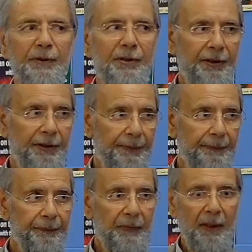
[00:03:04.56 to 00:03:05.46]
is hidden
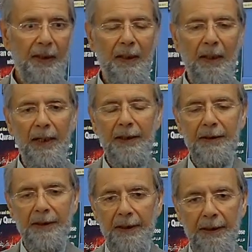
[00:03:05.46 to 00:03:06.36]

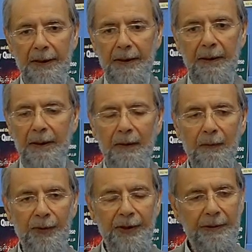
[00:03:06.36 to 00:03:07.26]
and
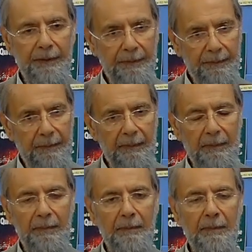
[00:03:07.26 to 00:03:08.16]
we
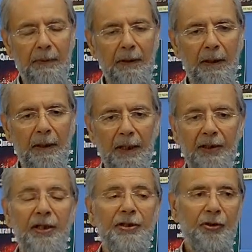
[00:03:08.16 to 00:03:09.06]
are
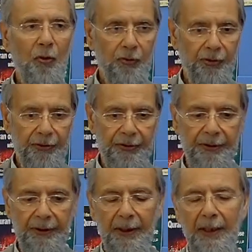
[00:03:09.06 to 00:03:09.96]
guilty
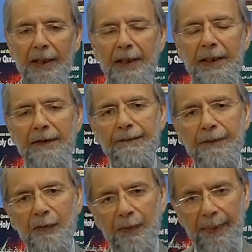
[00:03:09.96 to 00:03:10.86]
conscious. If
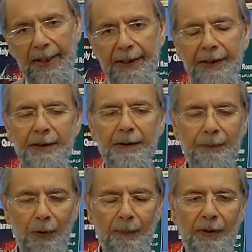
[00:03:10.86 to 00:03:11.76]
we were married
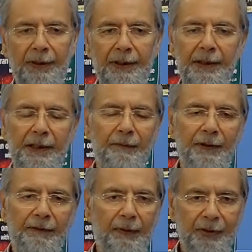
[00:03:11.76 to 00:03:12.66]
properly, even
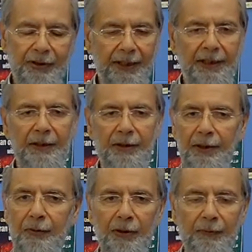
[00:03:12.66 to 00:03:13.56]
if our second,
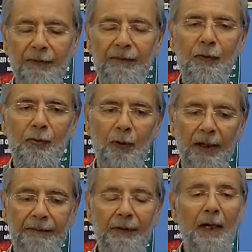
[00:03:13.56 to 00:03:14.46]
third or even fourth
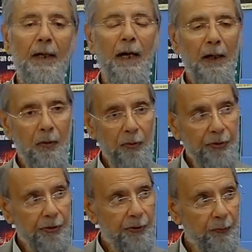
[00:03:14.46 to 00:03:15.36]
wife, our
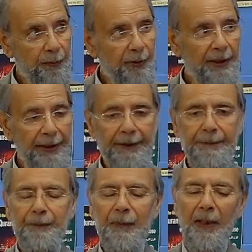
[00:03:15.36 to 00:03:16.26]
conscience would be clear
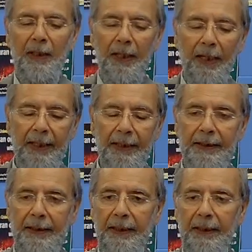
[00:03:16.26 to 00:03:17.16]
and